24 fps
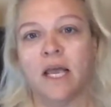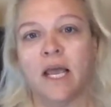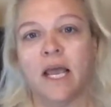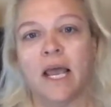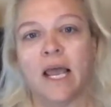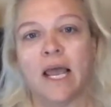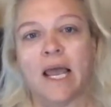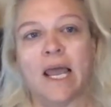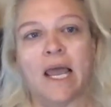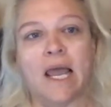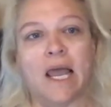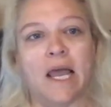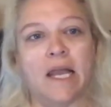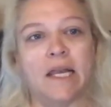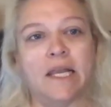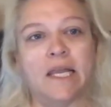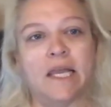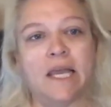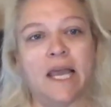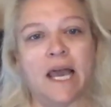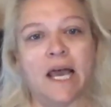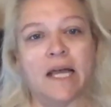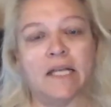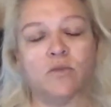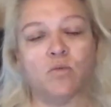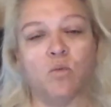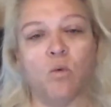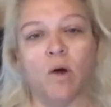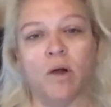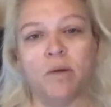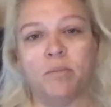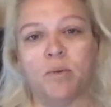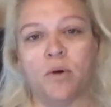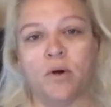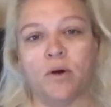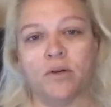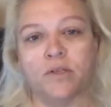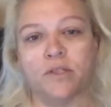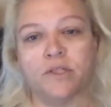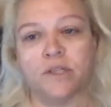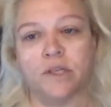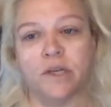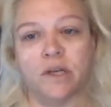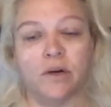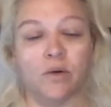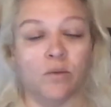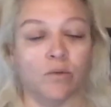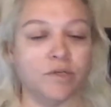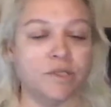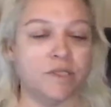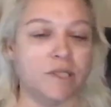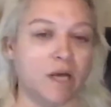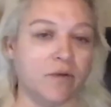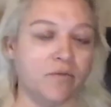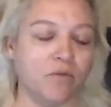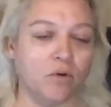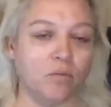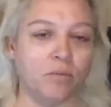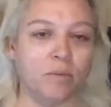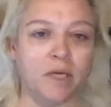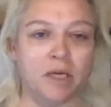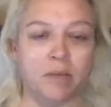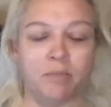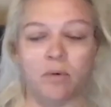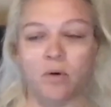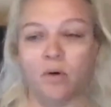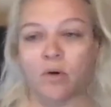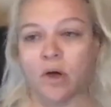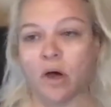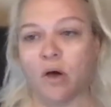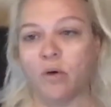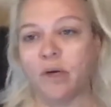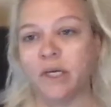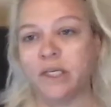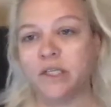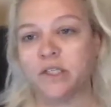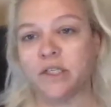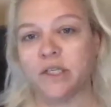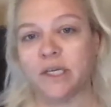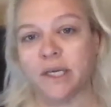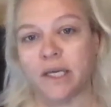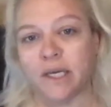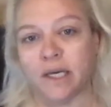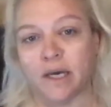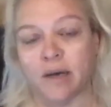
and he has one person or several people going to him.